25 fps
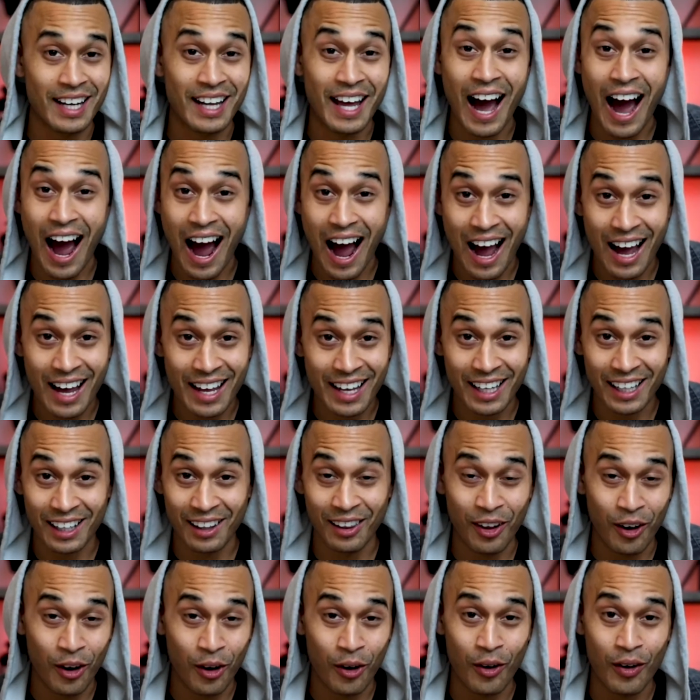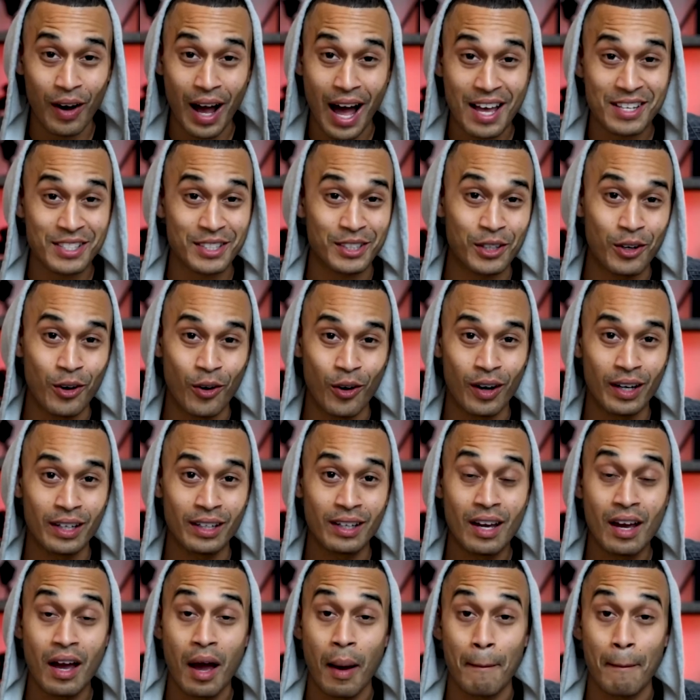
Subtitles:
hi, hello, how's it going?